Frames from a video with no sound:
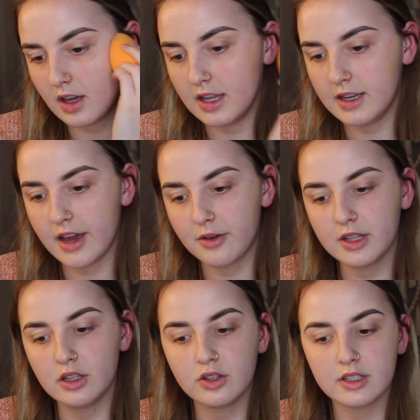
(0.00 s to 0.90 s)
And now
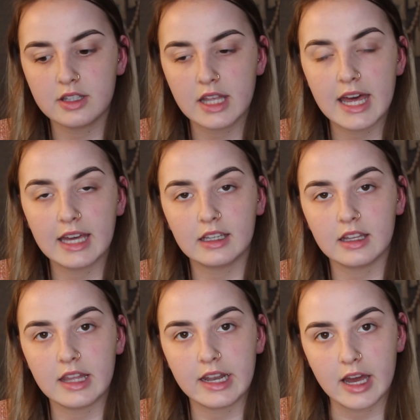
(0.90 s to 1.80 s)
it looks
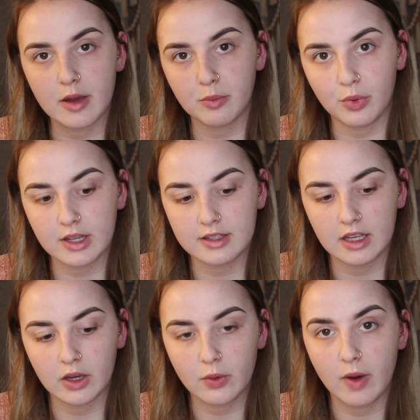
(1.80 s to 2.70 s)
like that I'm
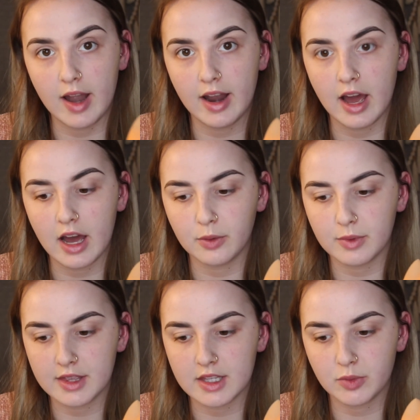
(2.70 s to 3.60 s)
pressing quite hard
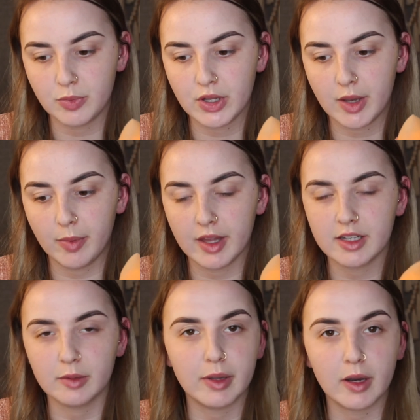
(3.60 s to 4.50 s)
with this beauty
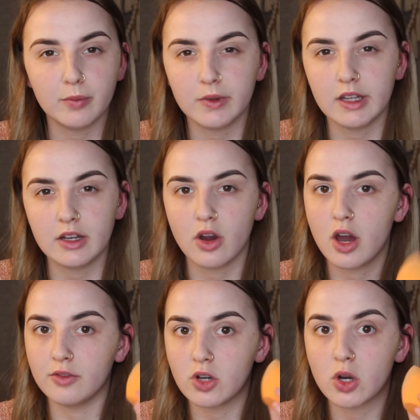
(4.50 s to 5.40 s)
blender, but I'm really not.
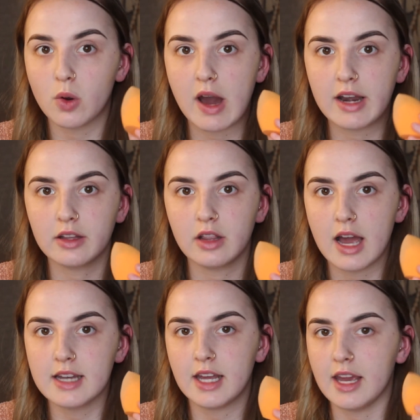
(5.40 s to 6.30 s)
I've got quite a
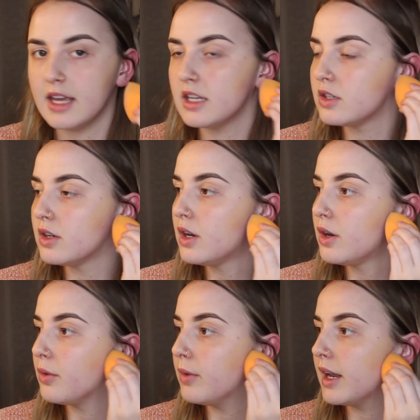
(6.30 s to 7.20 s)
light hand
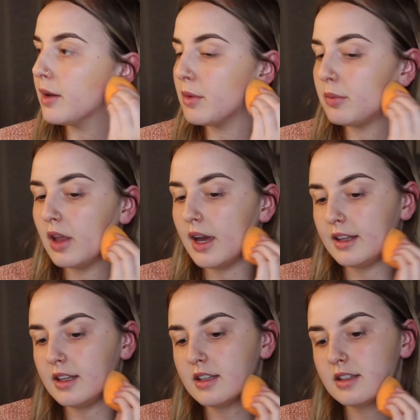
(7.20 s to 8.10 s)
when I'm
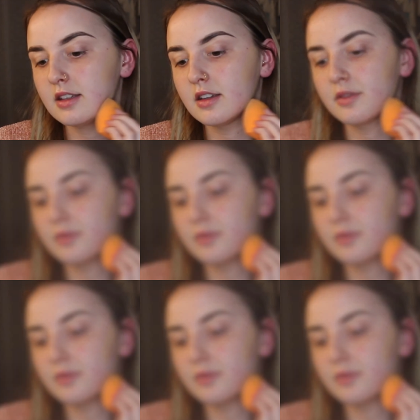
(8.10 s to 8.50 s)
applying this.